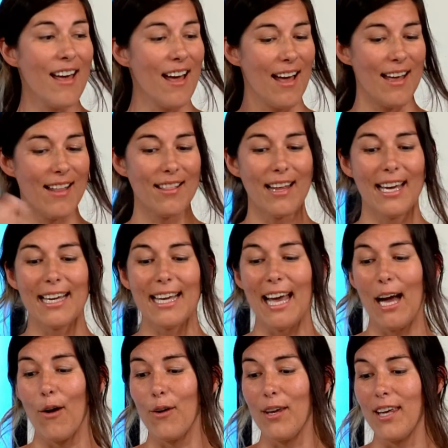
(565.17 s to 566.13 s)
I like
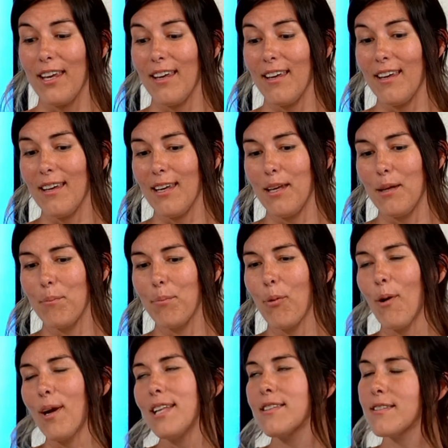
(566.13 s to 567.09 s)
how he
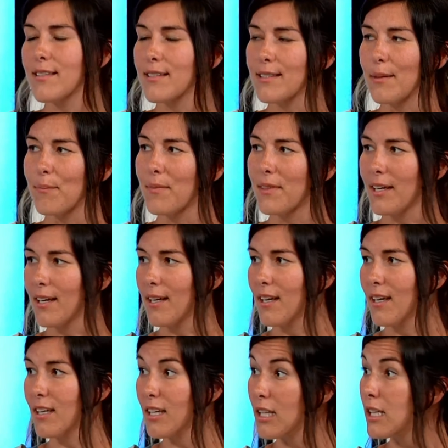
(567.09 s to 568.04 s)
points to something
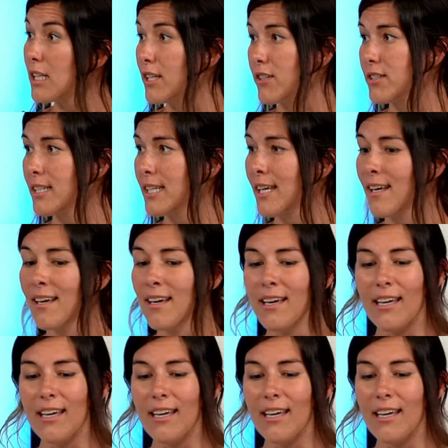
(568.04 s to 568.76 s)
clearly,